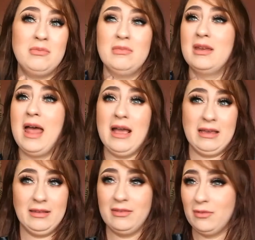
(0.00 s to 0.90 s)

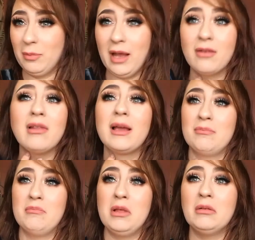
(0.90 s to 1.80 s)
neck is some kind of like
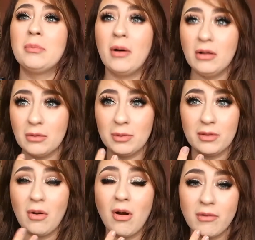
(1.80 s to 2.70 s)
milk bottle with
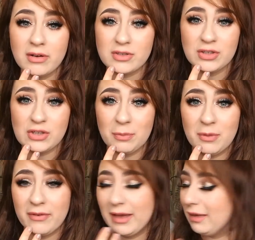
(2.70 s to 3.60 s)
an orange on top
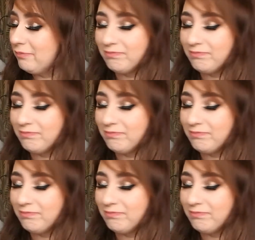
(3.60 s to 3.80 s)
of it.